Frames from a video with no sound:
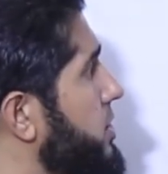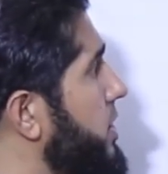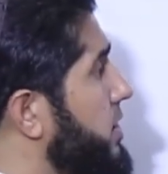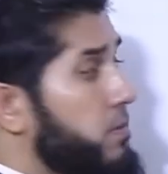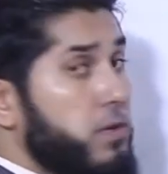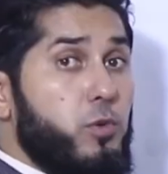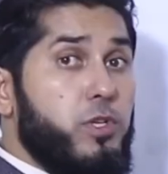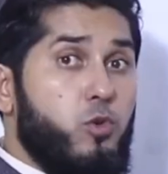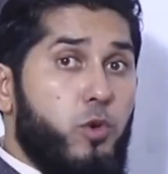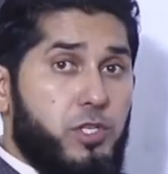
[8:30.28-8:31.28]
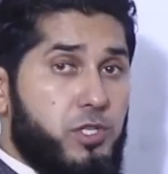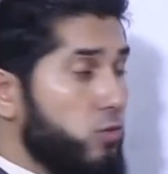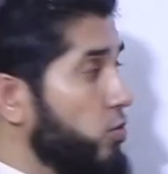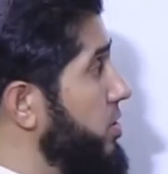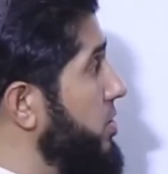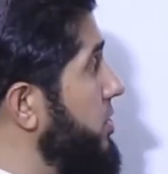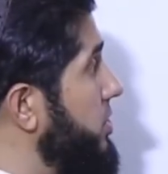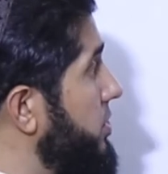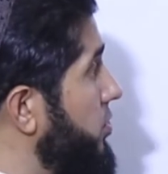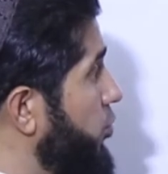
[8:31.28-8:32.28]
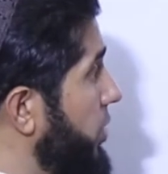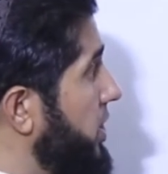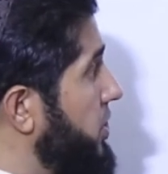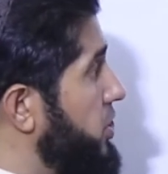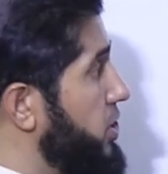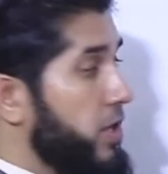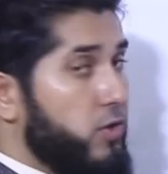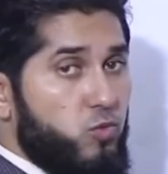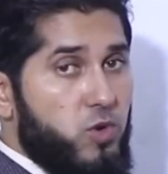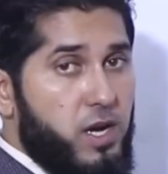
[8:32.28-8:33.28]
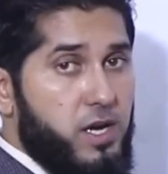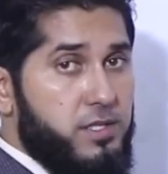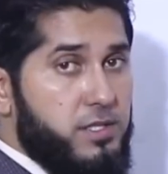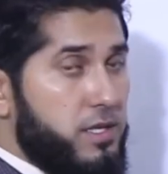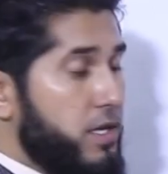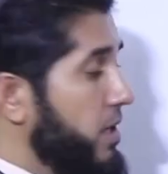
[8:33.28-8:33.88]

the WH question words, which and what